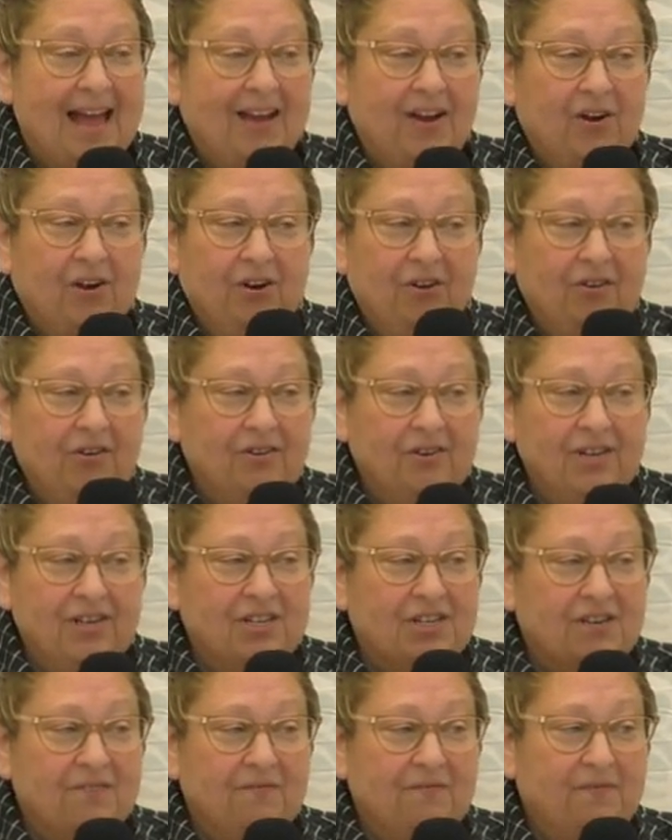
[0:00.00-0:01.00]

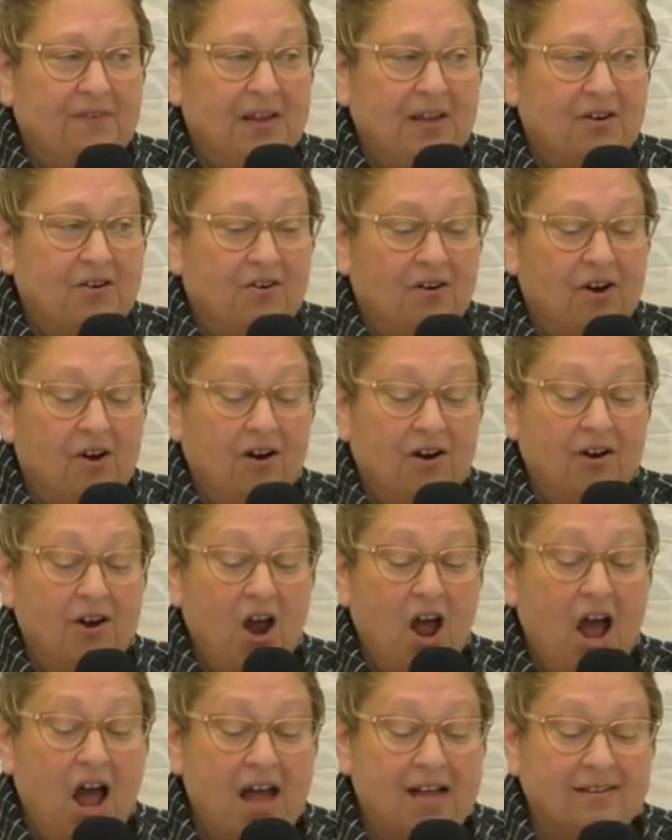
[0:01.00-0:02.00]
Courage and fear are
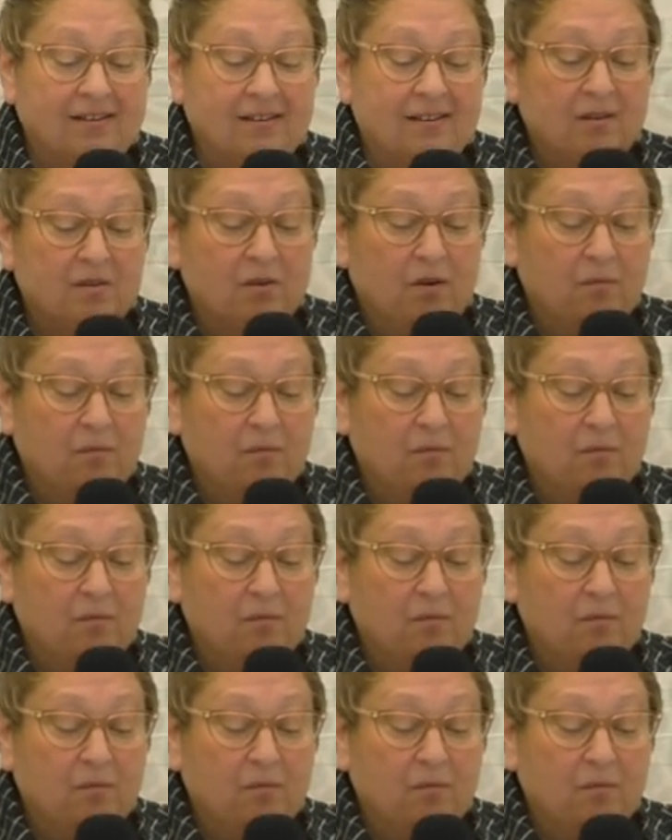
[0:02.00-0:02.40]
not